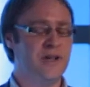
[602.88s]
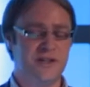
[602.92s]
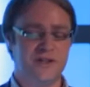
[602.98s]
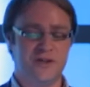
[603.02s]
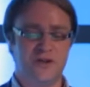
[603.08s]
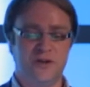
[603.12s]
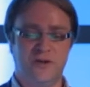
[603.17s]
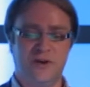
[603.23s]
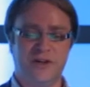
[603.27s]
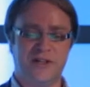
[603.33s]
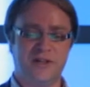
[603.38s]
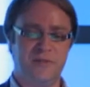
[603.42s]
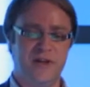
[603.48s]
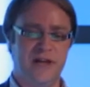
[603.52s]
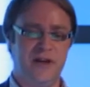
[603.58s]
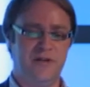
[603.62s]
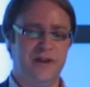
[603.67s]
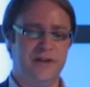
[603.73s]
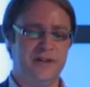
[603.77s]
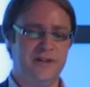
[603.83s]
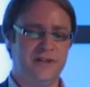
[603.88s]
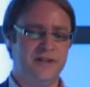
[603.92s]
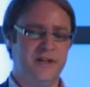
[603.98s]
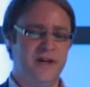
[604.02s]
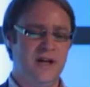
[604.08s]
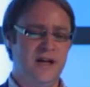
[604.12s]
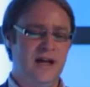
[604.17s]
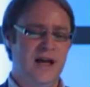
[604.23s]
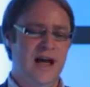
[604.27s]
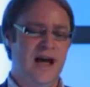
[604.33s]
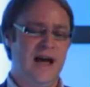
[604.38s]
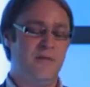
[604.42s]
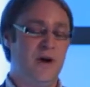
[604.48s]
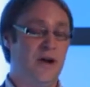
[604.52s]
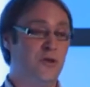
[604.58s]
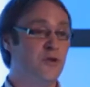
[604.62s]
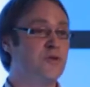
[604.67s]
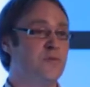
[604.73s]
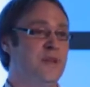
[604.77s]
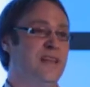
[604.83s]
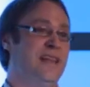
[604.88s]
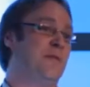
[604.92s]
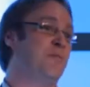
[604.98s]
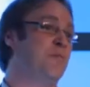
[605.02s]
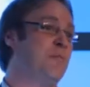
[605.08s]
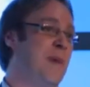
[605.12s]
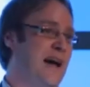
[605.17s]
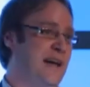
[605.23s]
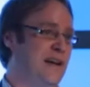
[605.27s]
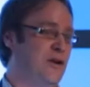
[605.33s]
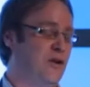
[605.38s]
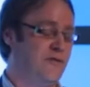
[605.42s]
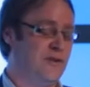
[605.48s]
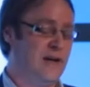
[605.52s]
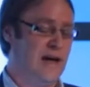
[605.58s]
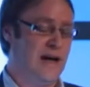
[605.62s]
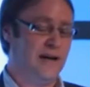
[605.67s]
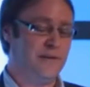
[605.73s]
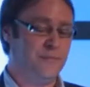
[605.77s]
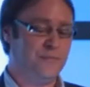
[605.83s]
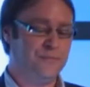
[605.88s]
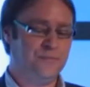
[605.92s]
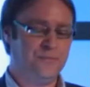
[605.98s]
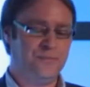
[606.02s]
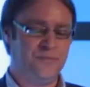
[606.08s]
in-store experience, and ultimately then buying offline.